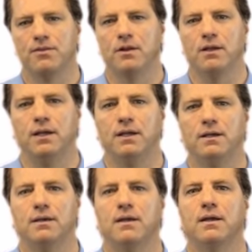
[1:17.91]
The
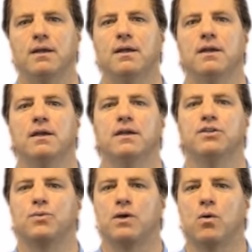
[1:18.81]
lien
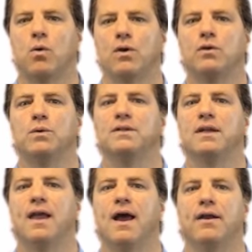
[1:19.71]
is recorded with the
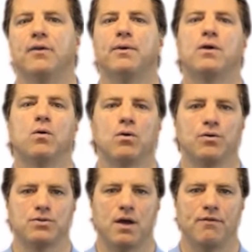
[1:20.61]
county
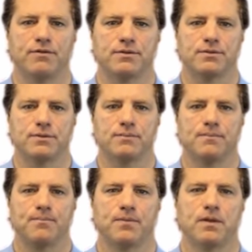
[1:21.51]
recorder's office.
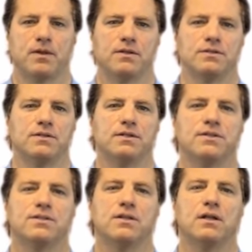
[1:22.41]
Since
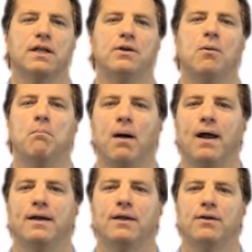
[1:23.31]
this is a legal
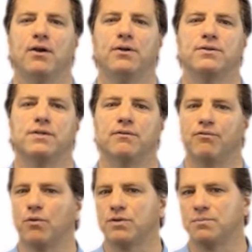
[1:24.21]
binding notice
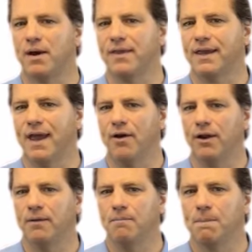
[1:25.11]
enforced by the
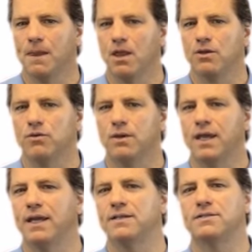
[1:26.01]
county, you
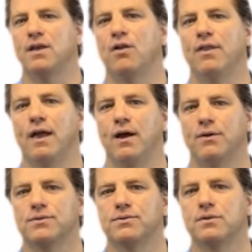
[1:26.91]
can't sell the
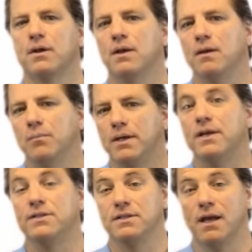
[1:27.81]
house
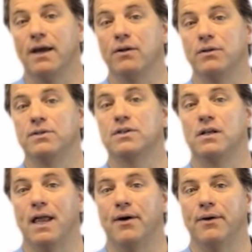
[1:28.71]
because the title is
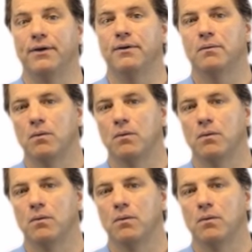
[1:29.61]
clouded,